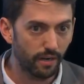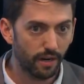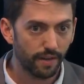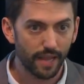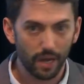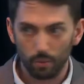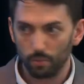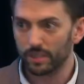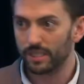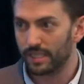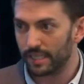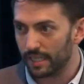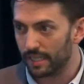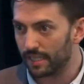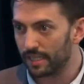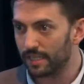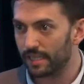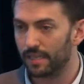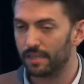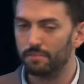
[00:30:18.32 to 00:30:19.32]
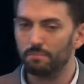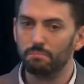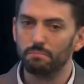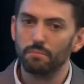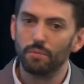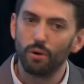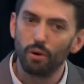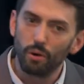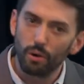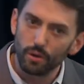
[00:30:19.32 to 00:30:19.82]
that was needed and the
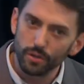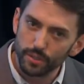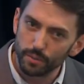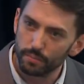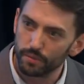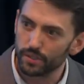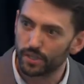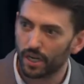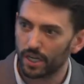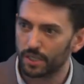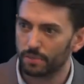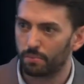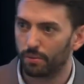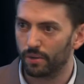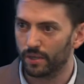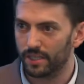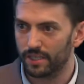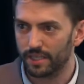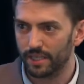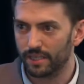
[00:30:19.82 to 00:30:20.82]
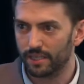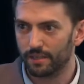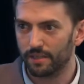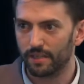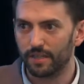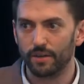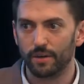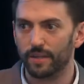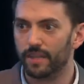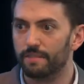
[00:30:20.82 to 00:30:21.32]
multiple touch points in the,
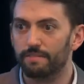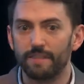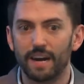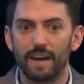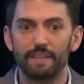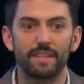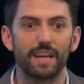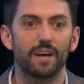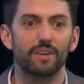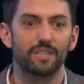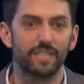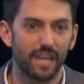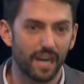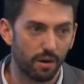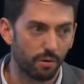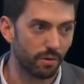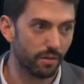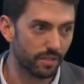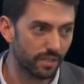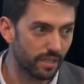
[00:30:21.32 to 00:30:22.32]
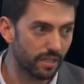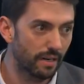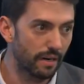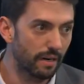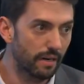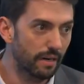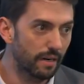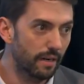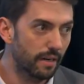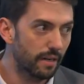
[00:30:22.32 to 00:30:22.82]
you know, in the 5,000 hours
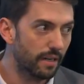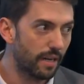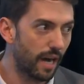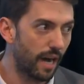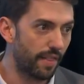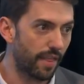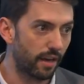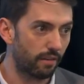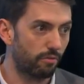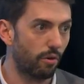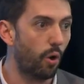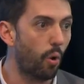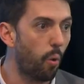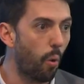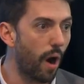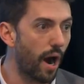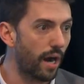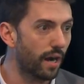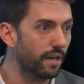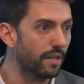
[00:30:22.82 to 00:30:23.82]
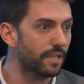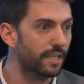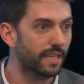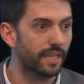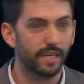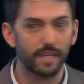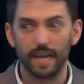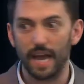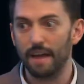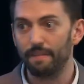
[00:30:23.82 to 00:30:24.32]
uh, that are required to
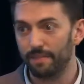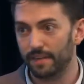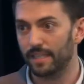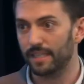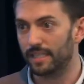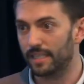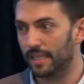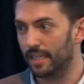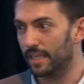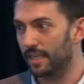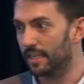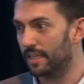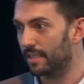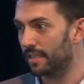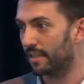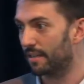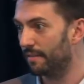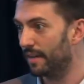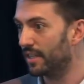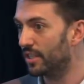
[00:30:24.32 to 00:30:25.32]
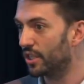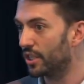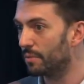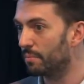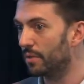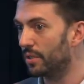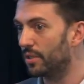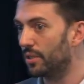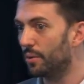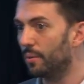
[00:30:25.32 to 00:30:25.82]
get efficacy in these interventions,
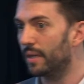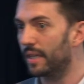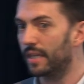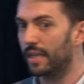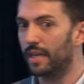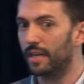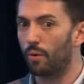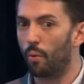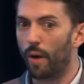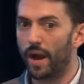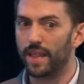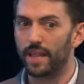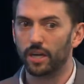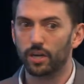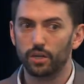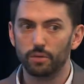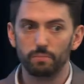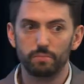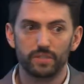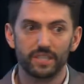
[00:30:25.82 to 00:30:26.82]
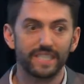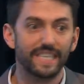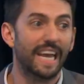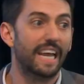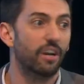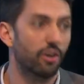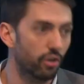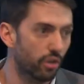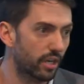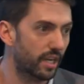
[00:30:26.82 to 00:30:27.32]
but do it in a way that could
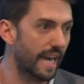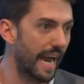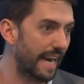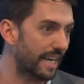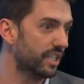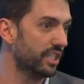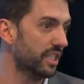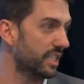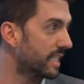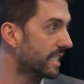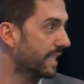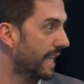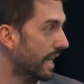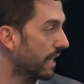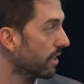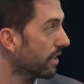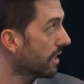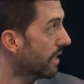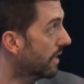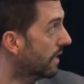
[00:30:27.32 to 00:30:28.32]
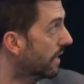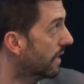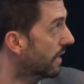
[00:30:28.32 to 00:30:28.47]
scale, could actually scale.